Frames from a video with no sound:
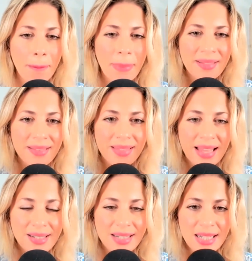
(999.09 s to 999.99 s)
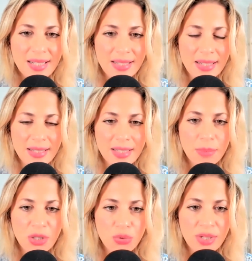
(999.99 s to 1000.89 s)
But that distance
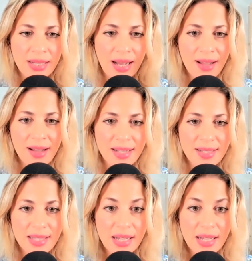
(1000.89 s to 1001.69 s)
between us